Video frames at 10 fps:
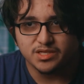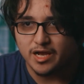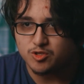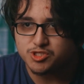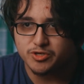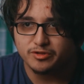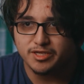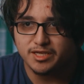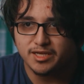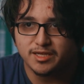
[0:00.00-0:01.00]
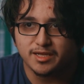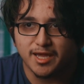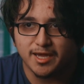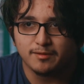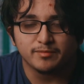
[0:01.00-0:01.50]
Calcier leading it.
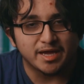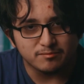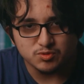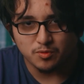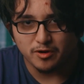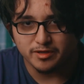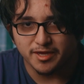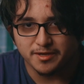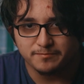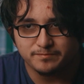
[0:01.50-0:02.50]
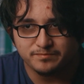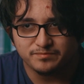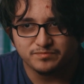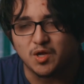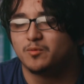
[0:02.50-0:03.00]
Ham's probably
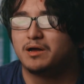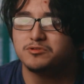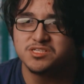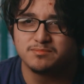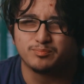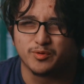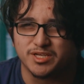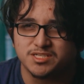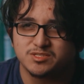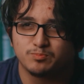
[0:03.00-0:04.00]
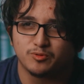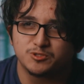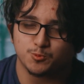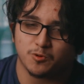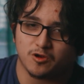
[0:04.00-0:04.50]
I would say Breeze.
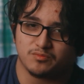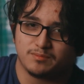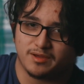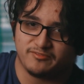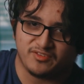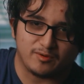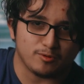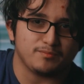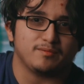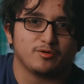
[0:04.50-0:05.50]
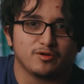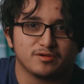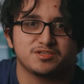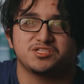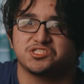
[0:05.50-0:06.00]
Breeze would probably be my favorite member
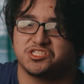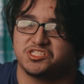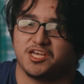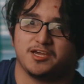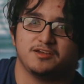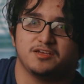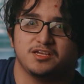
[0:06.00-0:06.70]
because he's just like